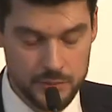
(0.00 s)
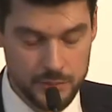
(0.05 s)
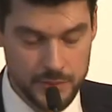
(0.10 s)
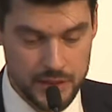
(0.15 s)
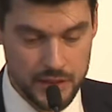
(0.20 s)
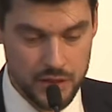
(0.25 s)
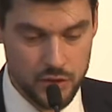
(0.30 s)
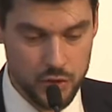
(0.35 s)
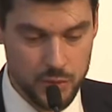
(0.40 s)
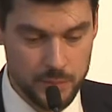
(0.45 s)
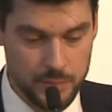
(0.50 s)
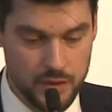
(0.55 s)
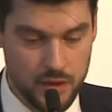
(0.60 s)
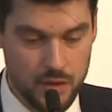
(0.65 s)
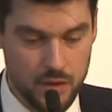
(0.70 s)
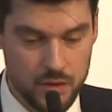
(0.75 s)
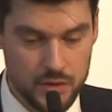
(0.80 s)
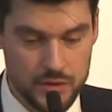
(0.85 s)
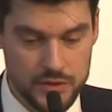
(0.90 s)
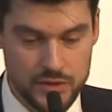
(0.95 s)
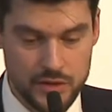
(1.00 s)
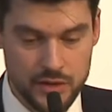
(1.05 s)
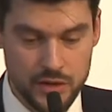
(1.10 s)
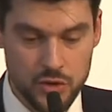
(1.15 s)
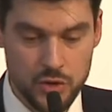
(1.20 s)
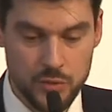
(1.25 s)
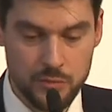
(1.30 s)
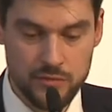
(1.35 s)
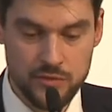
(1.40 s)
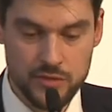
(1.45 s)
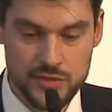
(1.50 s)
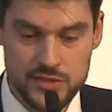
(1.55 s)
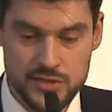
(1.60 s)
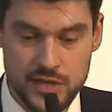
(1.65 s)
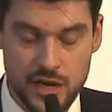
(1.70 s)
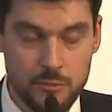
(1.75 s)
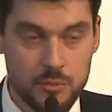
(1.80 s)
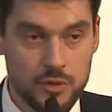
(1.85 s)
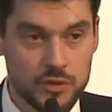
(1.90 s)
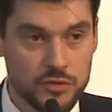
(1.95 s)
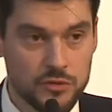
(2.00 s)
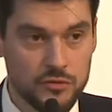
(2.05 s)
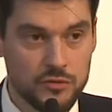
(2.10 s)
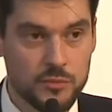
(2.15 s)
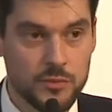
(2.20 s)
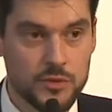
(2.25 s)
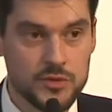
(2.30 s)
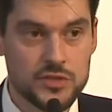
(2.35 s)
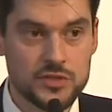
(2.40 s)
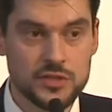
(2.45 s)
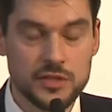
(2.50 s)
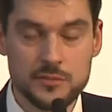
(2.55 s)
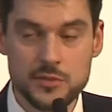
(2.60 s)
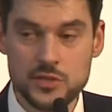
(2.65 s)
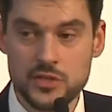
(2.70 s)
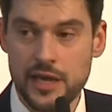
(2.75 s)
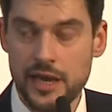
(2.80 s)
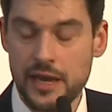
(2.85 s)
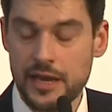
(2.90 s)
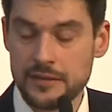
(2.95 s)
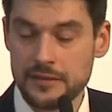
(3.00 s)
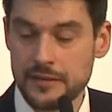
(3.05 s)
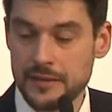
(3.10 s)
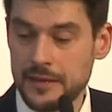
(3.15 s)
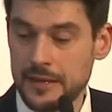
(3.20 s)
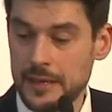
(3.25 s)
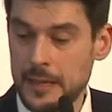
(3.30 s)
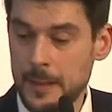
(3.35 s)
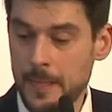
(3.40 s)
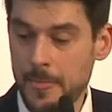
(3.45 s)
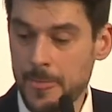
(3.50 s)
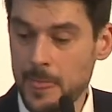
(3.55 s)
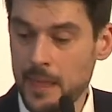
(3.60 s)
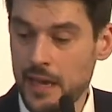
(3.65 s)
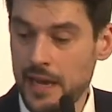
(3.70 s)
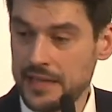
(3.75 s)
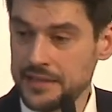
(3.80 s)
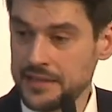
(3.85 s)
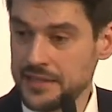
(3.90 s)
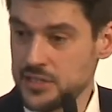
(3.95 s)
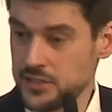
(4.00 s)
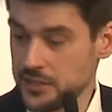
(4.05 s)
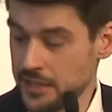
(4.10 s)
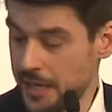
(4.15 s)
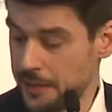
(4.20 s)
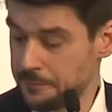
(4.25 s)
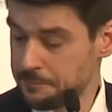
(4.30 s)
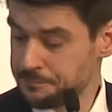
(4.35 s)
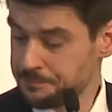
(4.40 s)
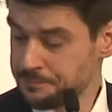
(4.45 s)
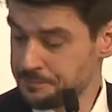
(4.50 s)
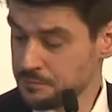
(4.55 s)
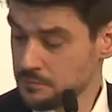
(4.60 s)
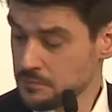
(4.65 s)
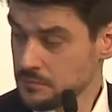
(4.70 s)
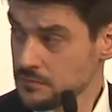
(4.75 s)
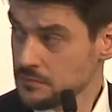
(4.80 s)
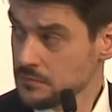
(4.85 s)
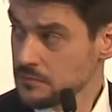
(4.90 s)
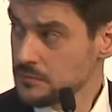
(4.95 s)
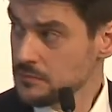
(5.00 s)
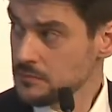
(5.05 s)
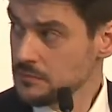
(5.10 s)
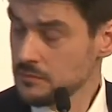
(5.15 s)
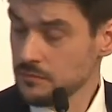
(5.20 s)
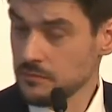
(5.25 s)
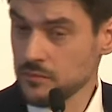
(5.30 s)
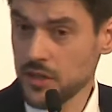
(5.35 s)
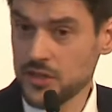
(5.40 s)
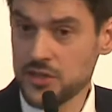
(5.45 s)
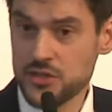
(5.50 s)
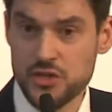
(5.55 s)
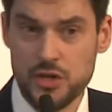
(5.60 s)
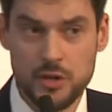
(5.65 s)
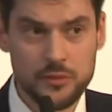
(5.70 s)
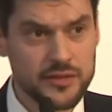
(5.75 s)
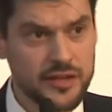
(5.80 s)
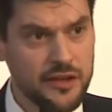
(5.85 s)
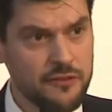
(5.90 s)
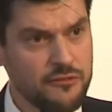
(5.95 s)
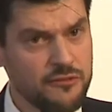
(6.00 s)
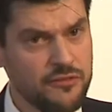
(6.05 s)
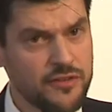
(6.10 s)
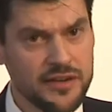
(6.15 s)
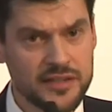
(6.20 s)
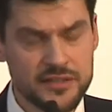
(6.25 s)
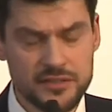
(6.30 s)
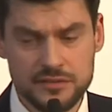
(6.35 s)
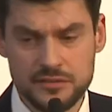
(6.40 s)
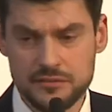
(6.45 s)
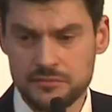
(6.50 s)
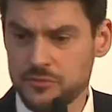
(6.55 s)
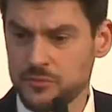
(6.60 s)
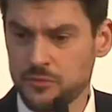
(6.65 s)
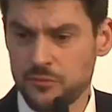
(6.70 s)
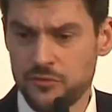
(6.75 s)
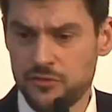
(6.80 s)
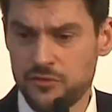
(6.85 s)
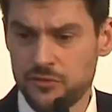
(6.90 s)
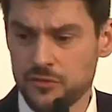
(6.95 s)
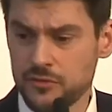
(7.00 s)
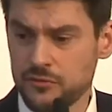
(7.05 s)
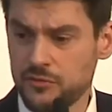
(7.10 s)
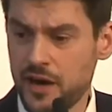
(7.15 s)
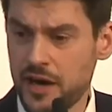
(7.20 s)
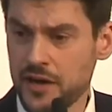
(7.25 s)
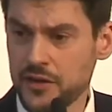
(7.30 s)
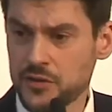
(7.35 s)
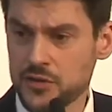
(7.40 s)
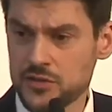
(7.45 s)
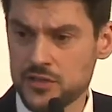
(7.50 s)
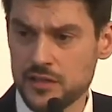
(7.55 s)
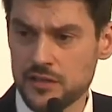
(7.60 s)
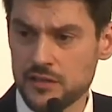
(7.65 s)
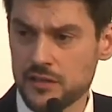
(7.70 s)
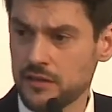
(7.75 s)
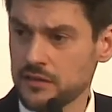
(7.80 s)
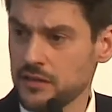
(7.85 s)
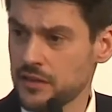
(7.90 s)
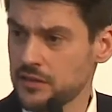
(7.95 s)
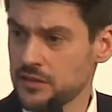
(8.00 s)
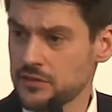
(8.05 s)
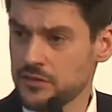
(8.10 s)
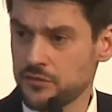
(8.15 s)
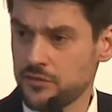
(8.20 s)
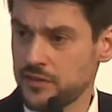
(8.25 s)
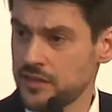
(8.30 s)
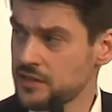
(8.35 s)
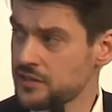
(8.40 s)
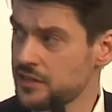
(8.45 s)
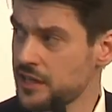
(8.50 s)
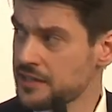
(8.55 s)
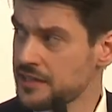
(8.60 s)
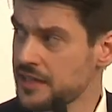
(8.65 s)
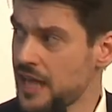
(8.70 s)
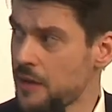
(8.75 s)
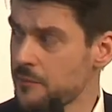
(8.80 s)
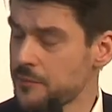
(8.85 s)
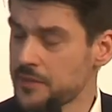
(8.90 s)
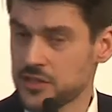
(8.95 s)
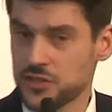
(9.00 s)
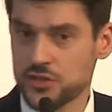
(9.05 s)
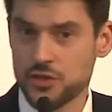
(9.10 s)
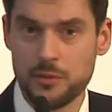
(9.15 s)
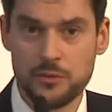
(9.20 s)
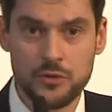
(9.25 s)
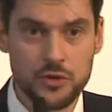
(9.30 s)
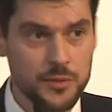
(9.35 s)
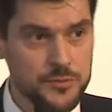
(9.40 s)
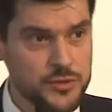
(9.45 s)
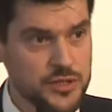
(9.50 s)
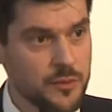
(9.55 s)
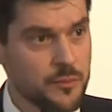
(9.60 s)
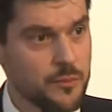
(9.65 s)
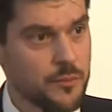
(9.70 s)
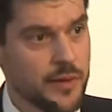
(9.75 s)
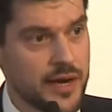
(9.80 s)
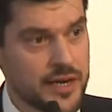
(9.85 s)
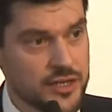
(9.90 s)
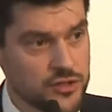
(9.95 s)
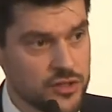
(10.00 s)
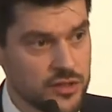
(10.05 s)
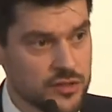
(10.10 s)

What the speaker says: group called a Group for Support of Muslims and Islam. So they are very various and different dynamics. Some groups are merging